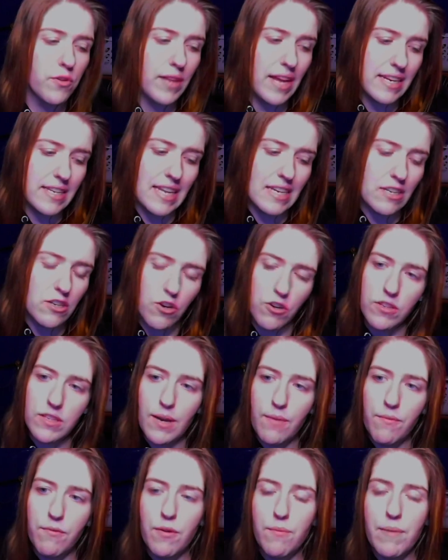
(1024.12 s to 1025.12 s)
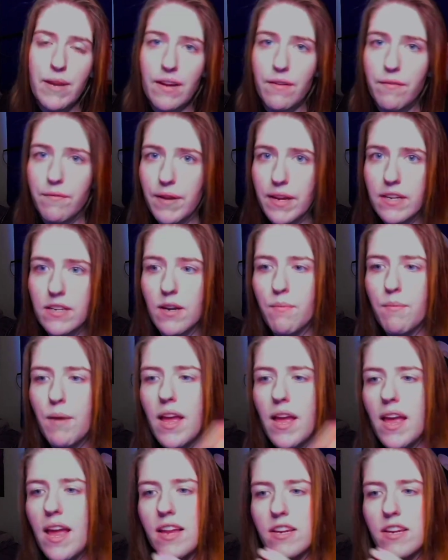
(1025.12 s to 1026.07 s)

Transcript: then turns him from being a victim into